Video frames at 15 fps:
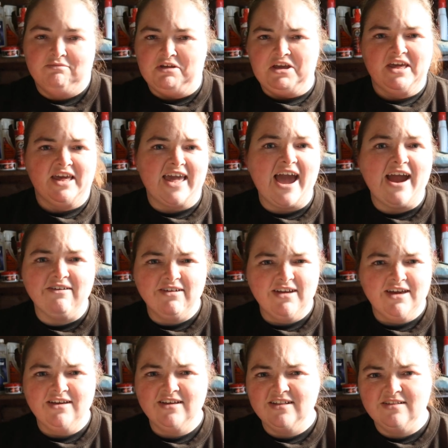like a
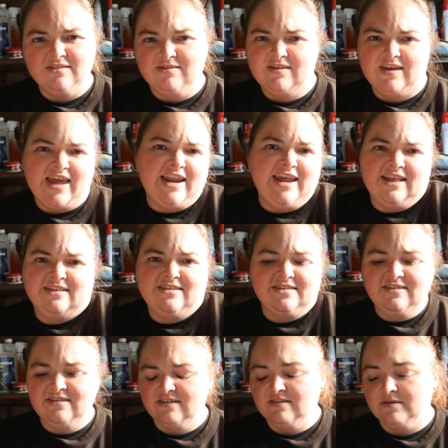carrier to get it
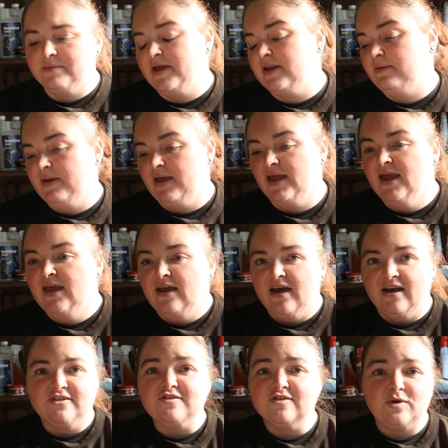into the system. Anyway,
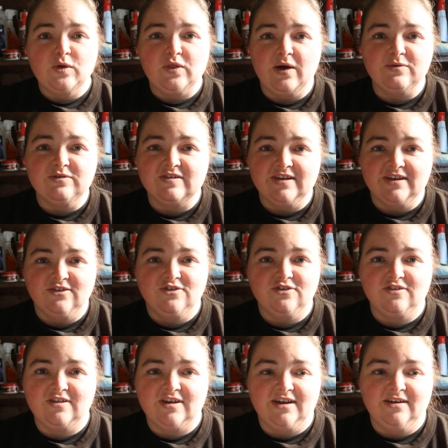I just thought that was an
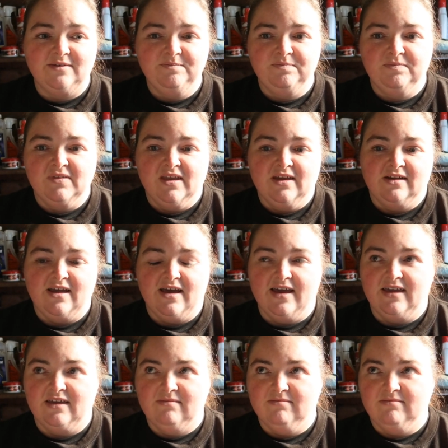interesting
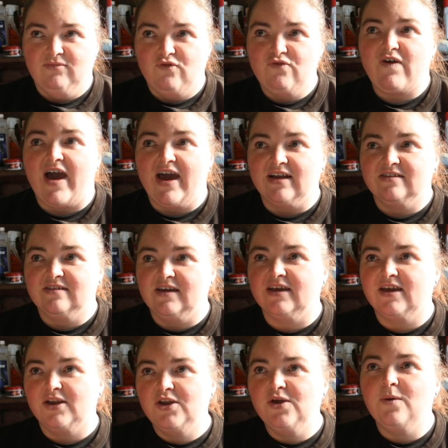like fact.
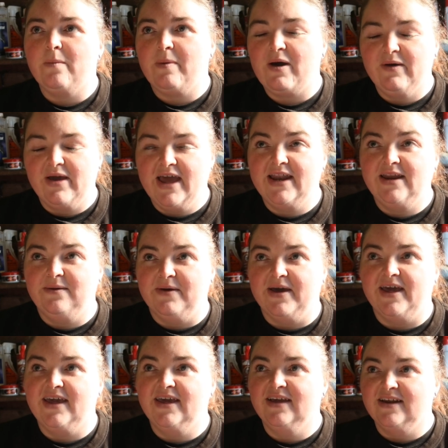Like, I knew about it
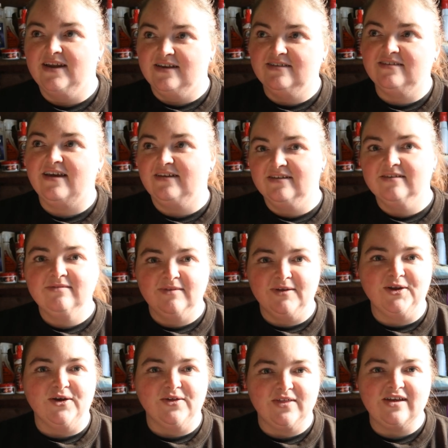anyway, and I said,
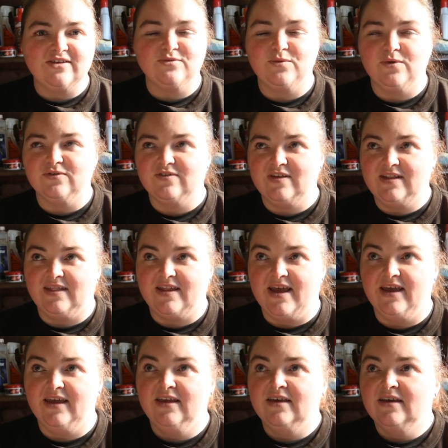you know, that's what's in
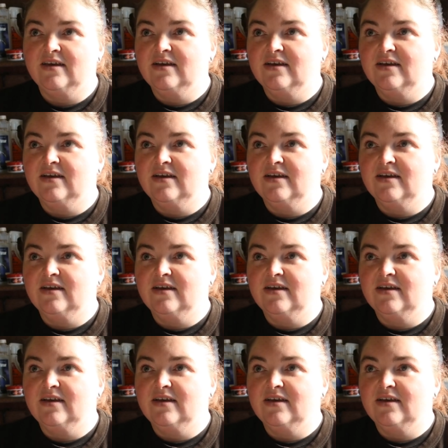there